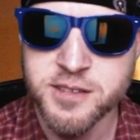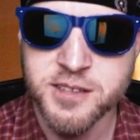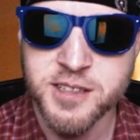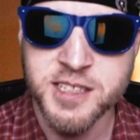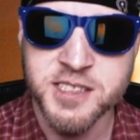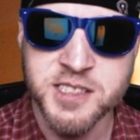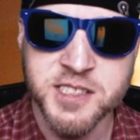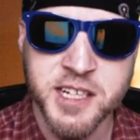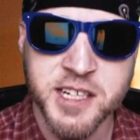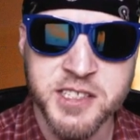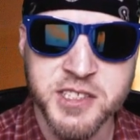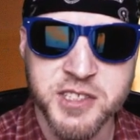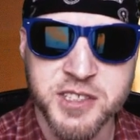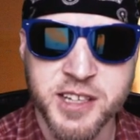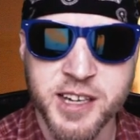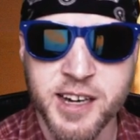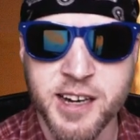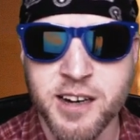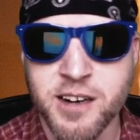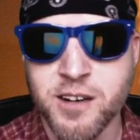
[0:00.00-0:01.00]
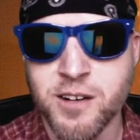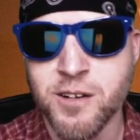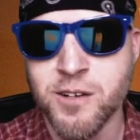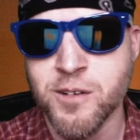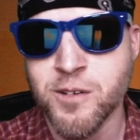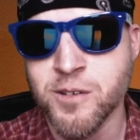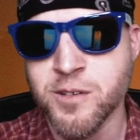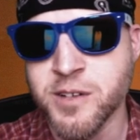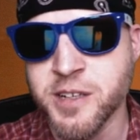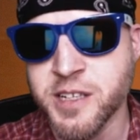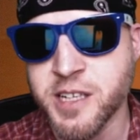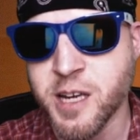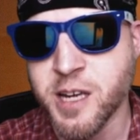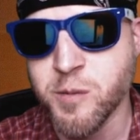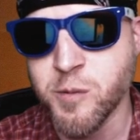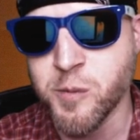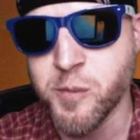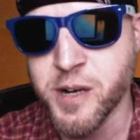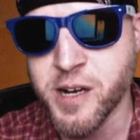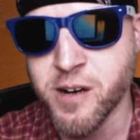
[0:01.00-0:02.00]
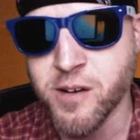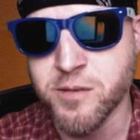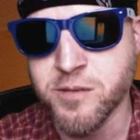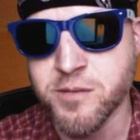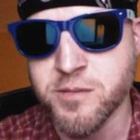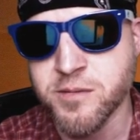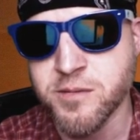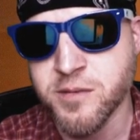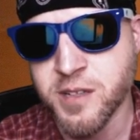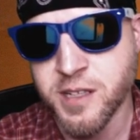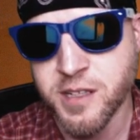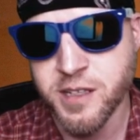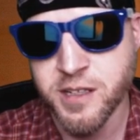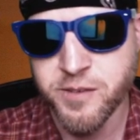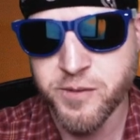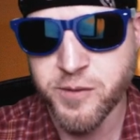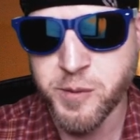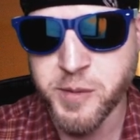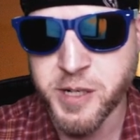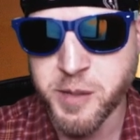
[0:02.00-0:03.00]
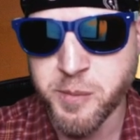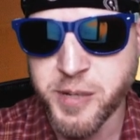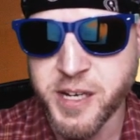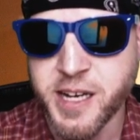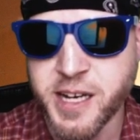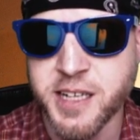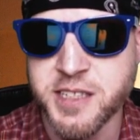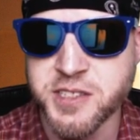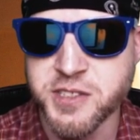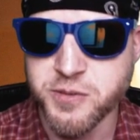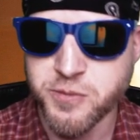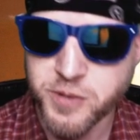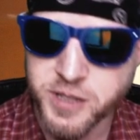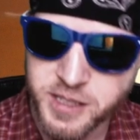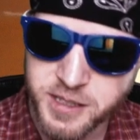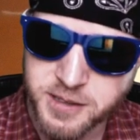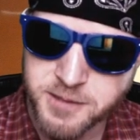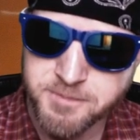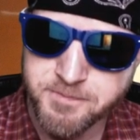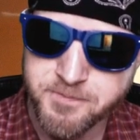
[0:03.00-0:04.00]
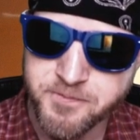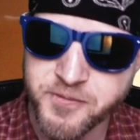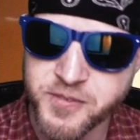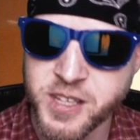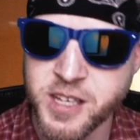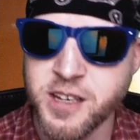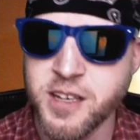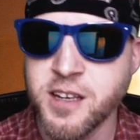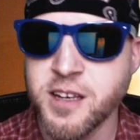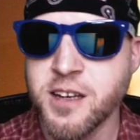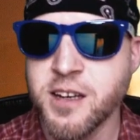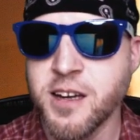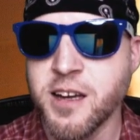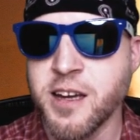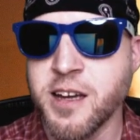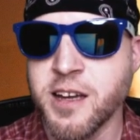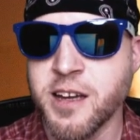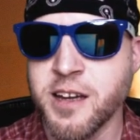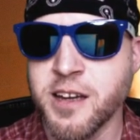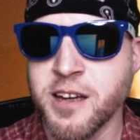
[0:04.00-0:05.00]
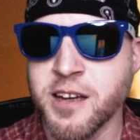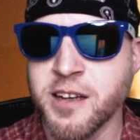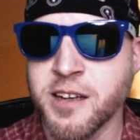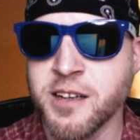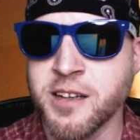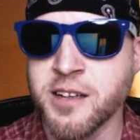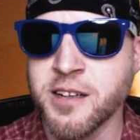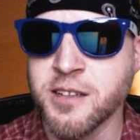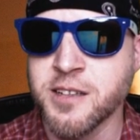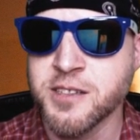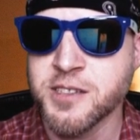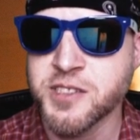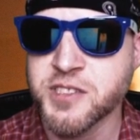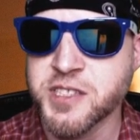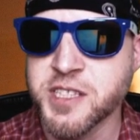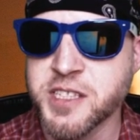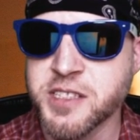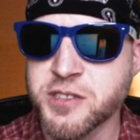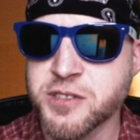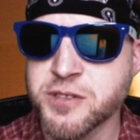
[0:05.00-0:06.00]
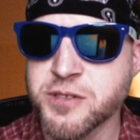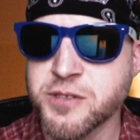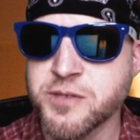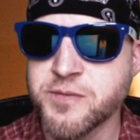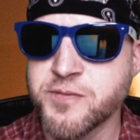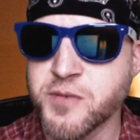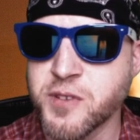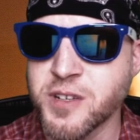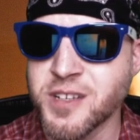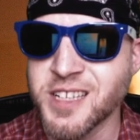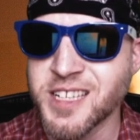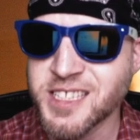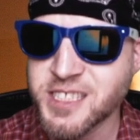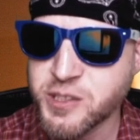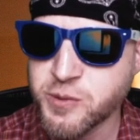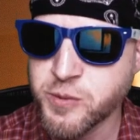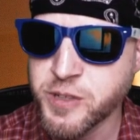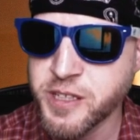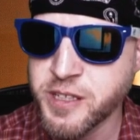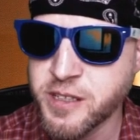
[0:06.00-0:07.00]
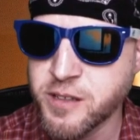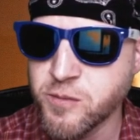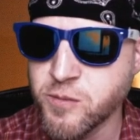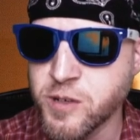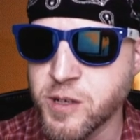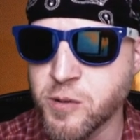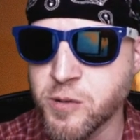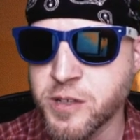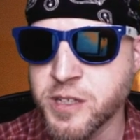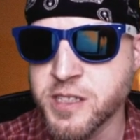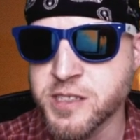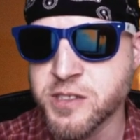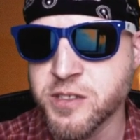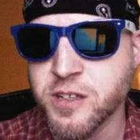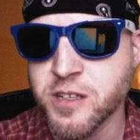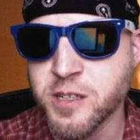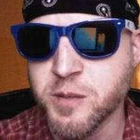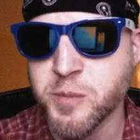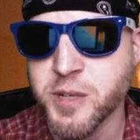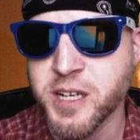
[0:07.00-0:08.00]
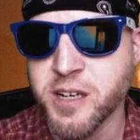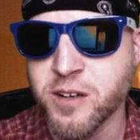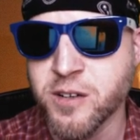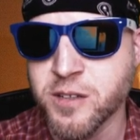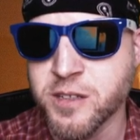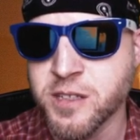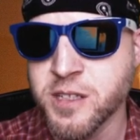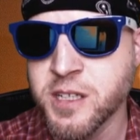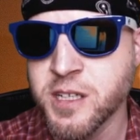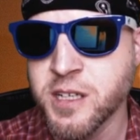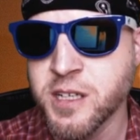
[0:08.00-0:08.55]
That's actually how it came about for me to pass the written. And stay tuned for next week, where we're going to talk about